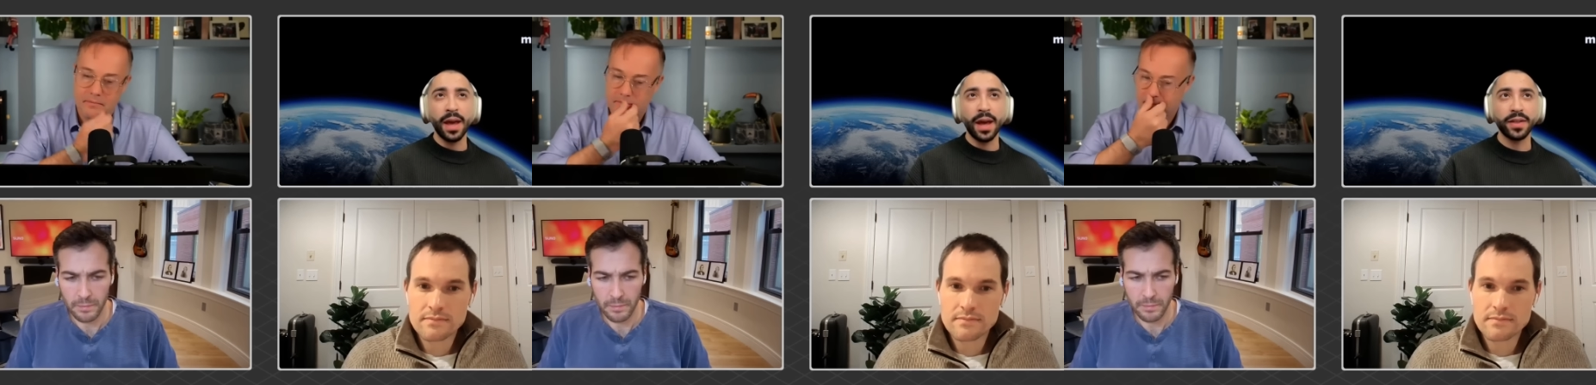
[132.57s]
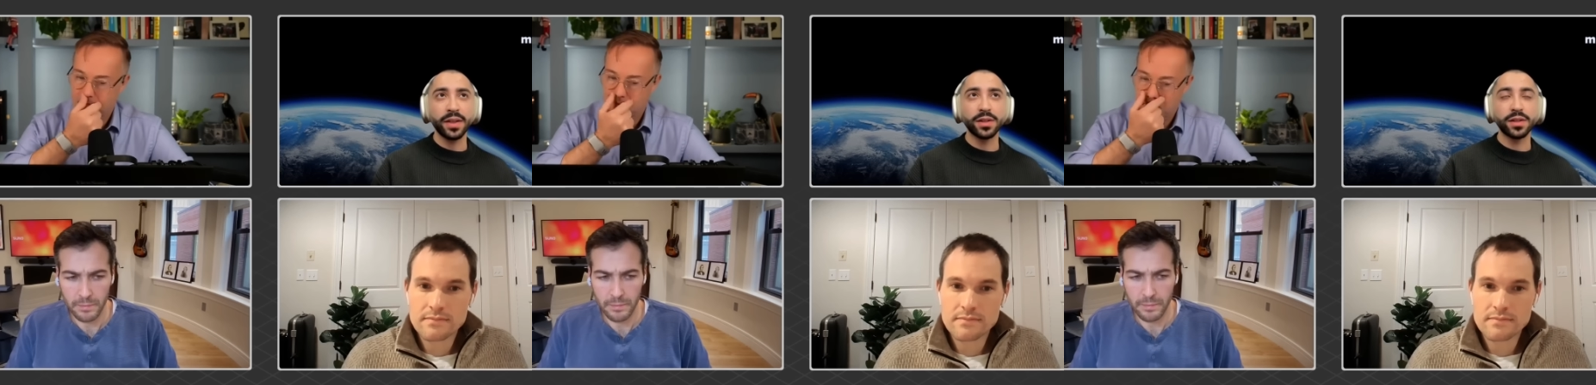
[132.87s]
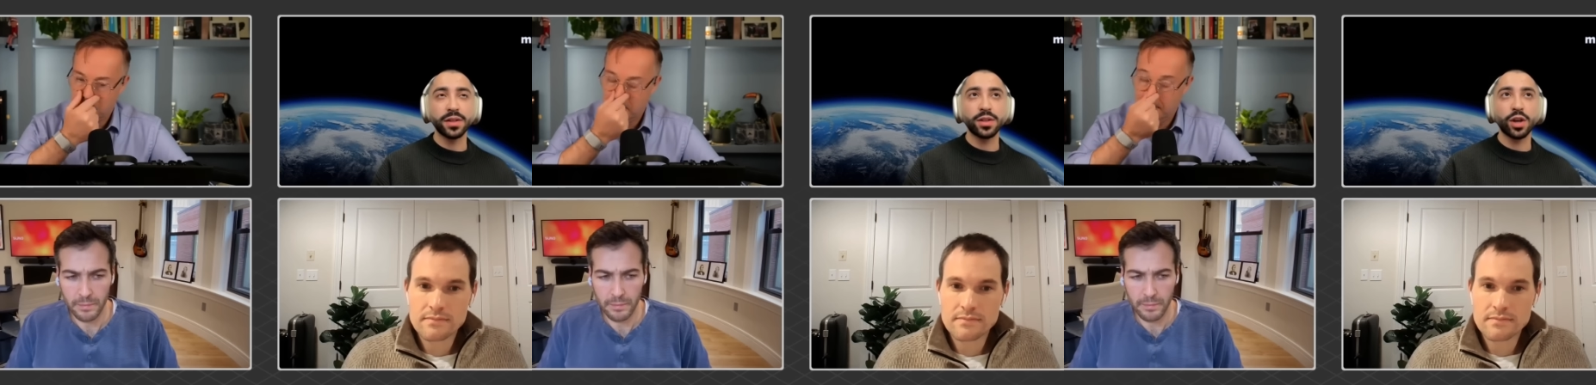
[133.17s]
Speaker 1: I think
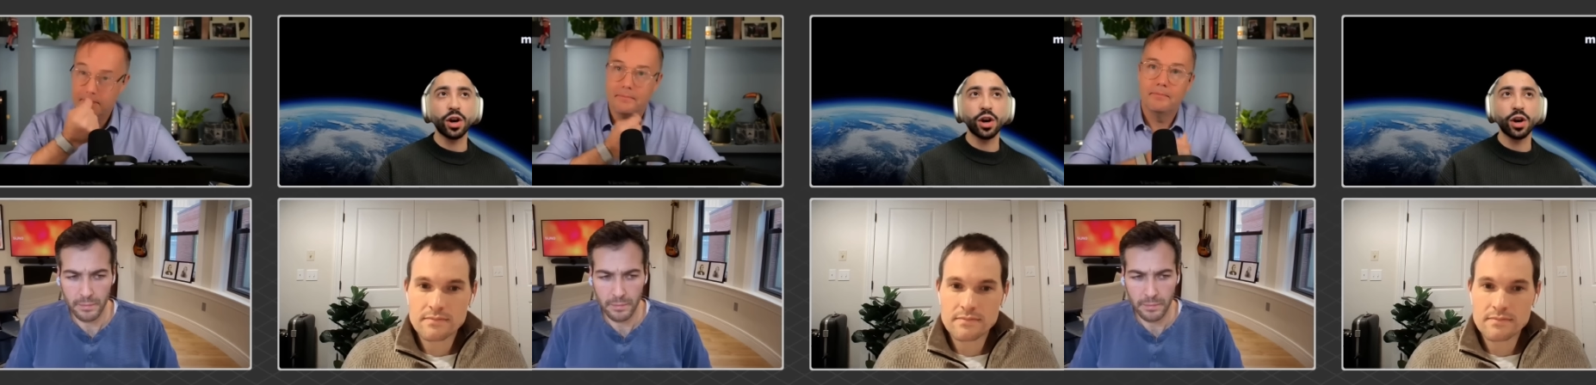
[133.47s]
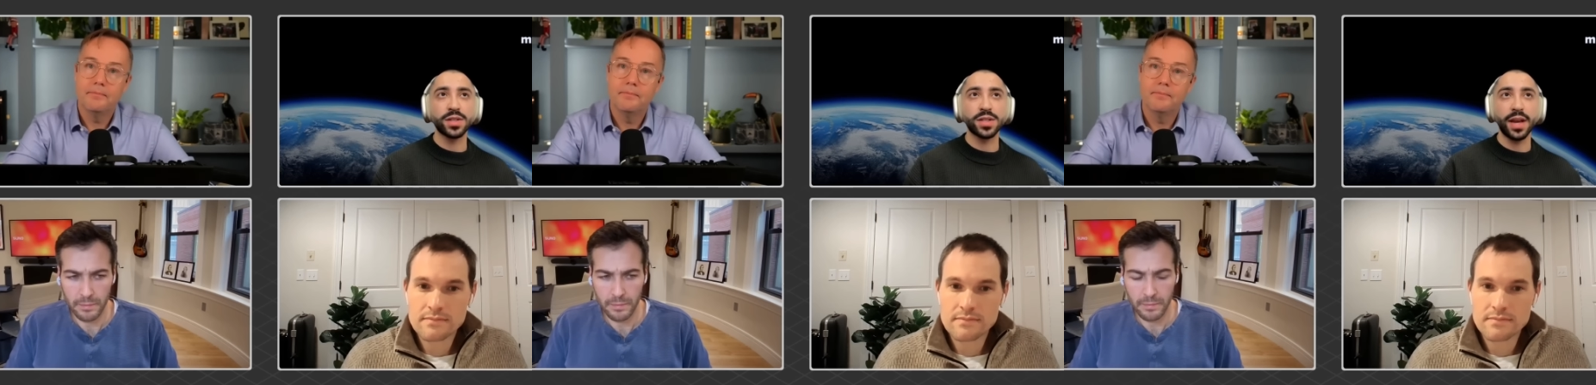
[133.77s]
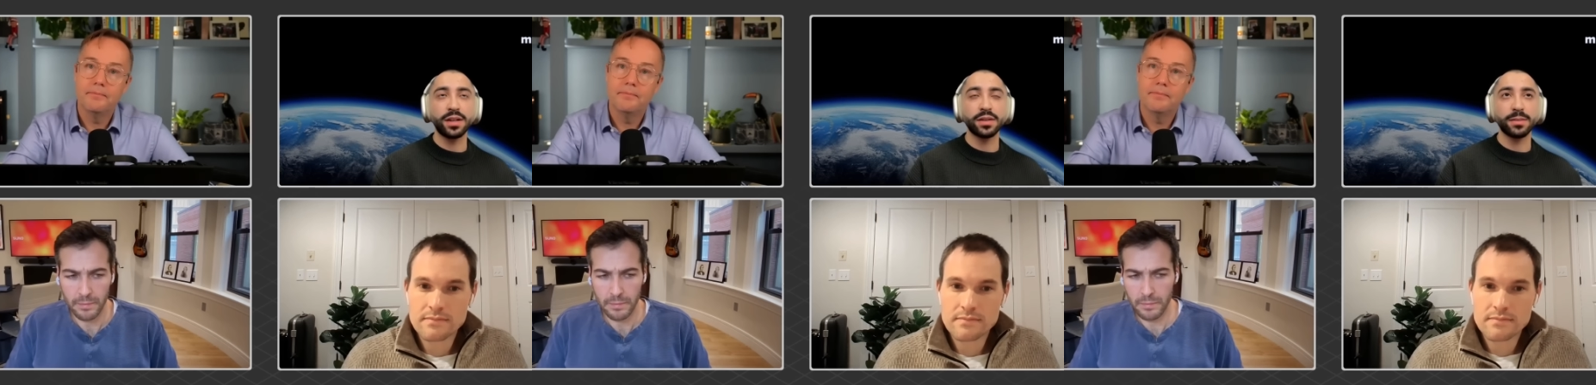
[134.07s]
that the, the current
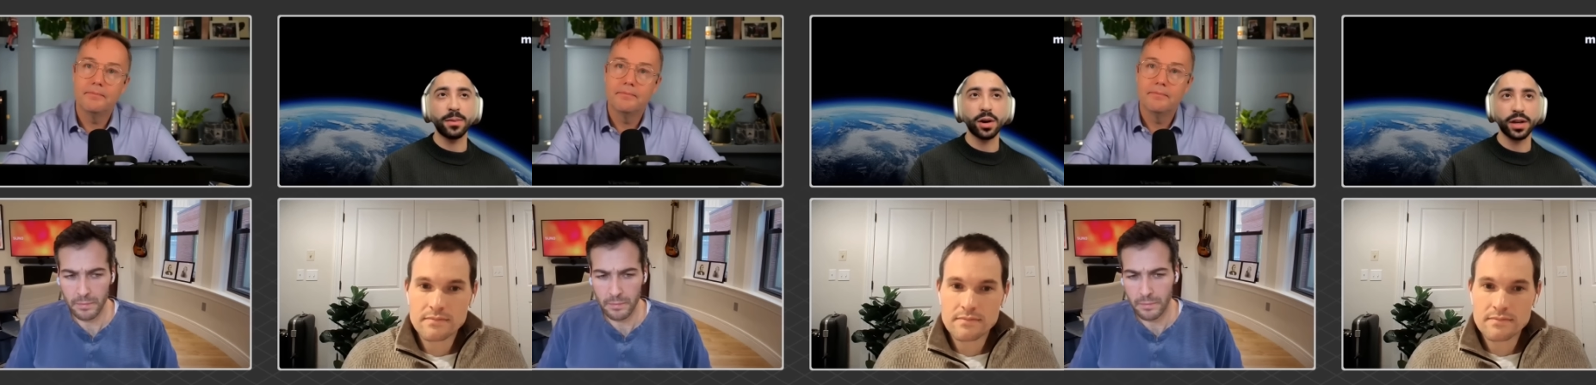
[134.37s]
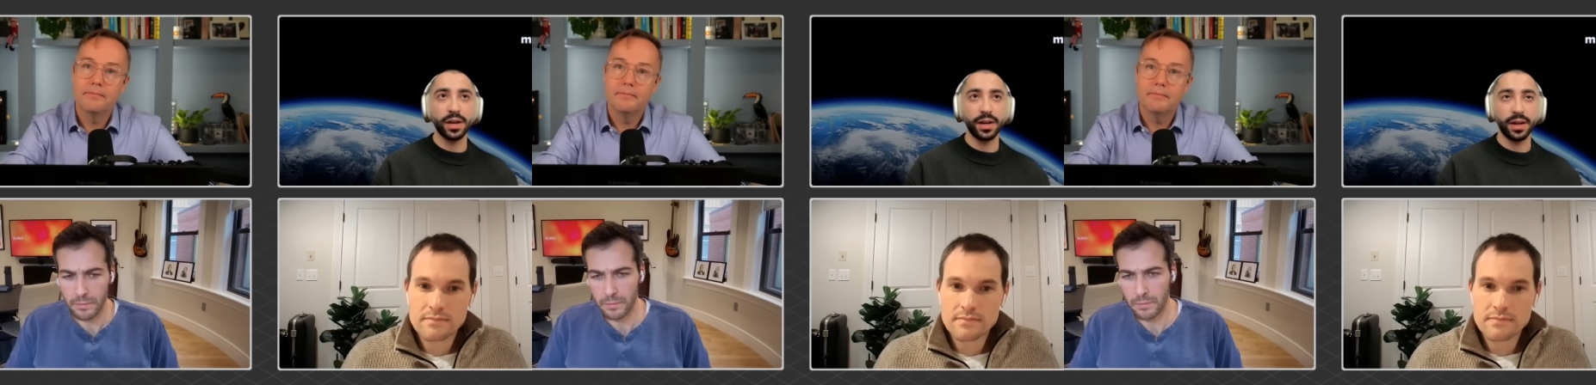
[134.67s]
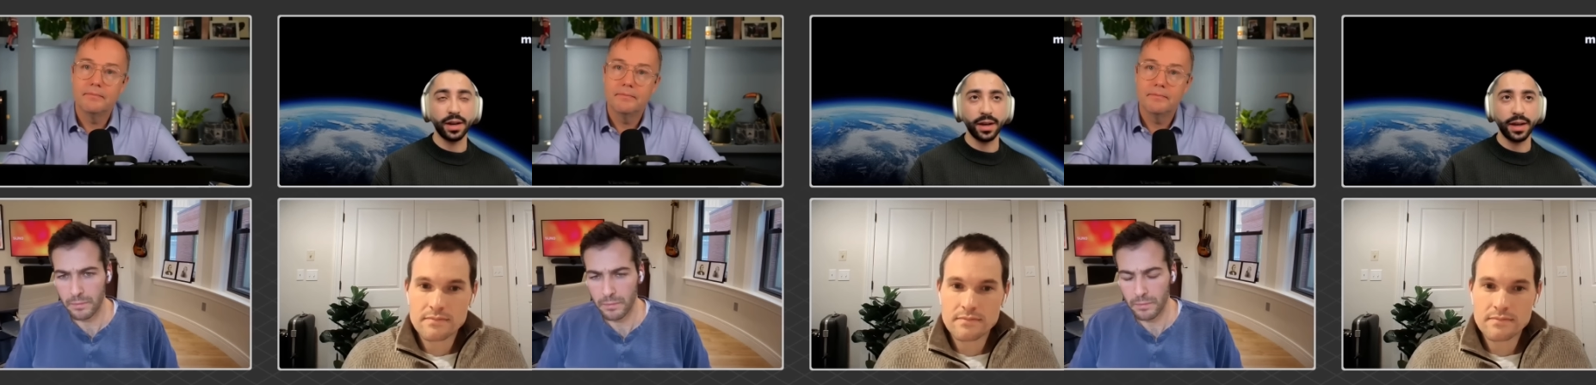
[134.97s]
state of the market
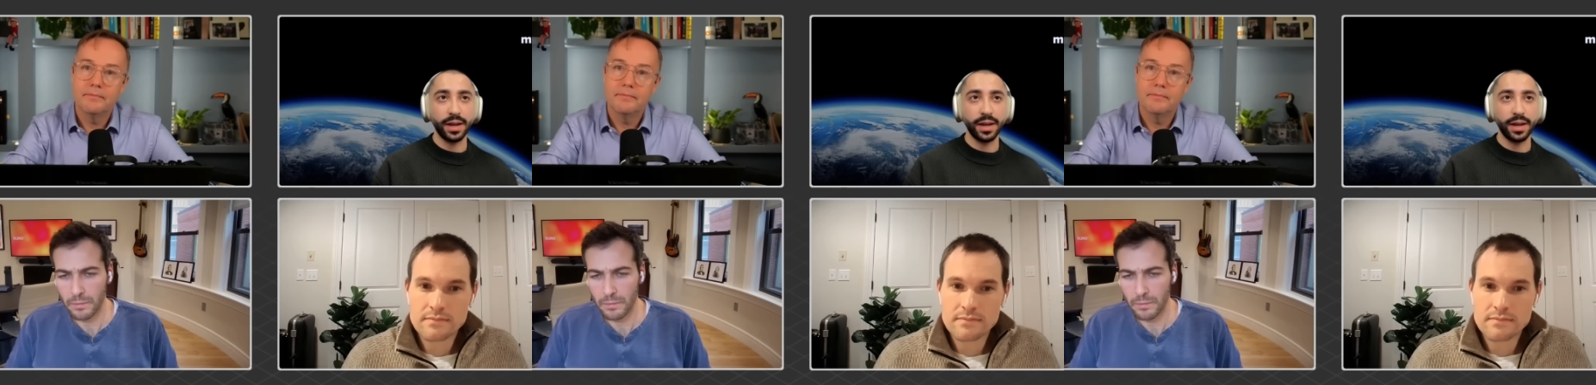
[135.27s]
uh,